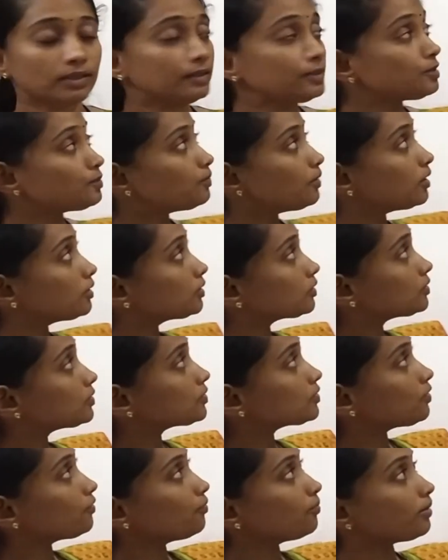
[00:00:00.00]
is particles
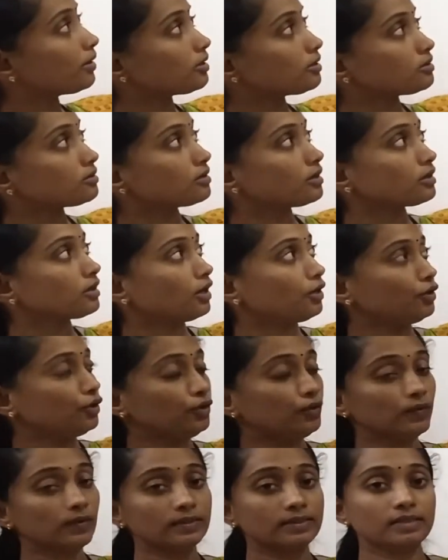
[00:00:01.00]
of matter are
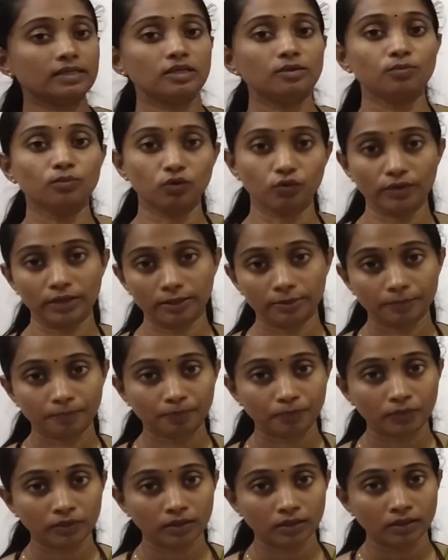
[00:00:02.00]
continuously
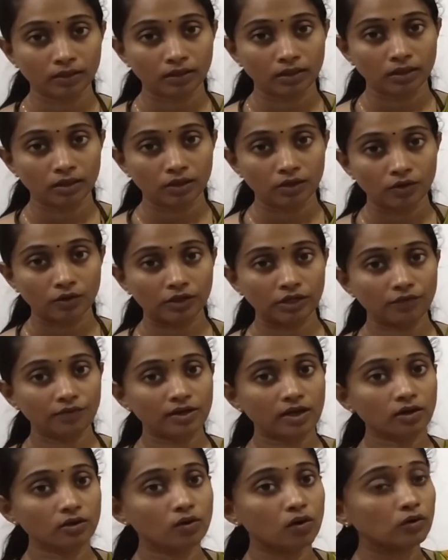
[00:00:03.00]
moving. Okay, we
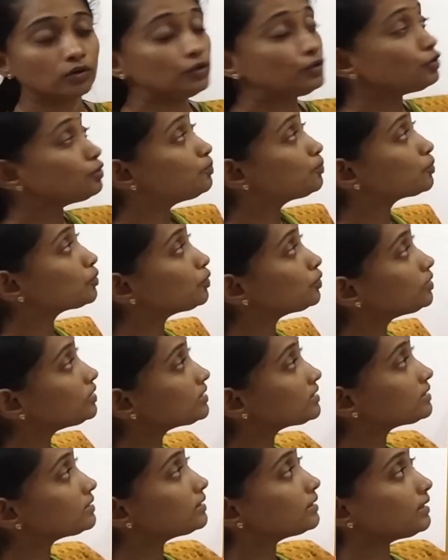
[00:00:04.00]
are going to prove
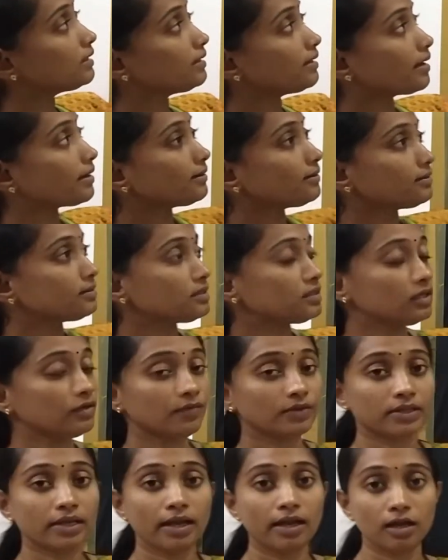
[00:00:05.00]
this third characteristic
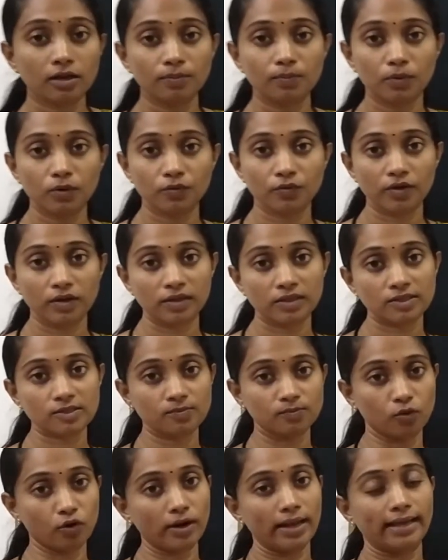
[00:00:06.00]
with the help of a
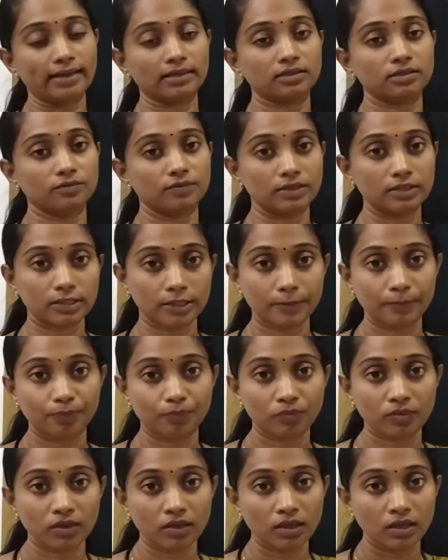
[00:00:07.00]
small activity.
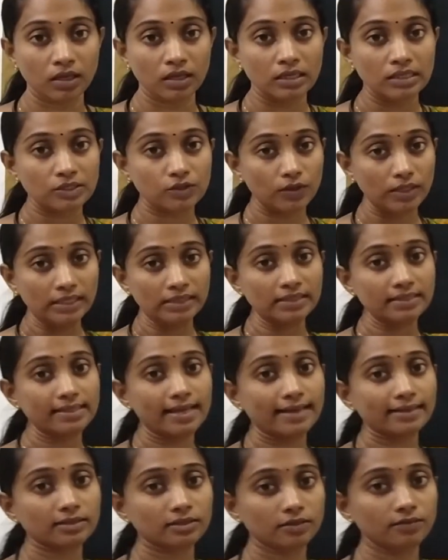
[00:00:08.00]
So in this
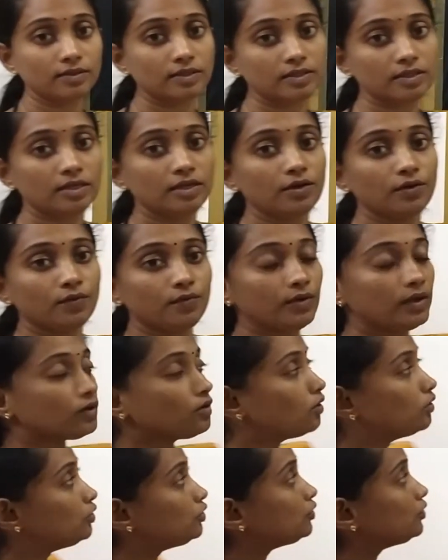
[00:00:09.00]
activity, we are
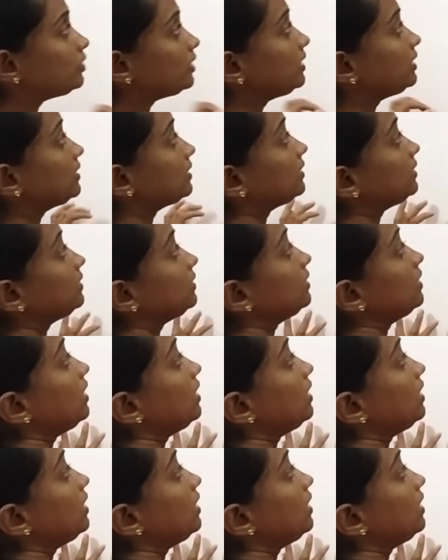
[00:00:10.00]
going to take an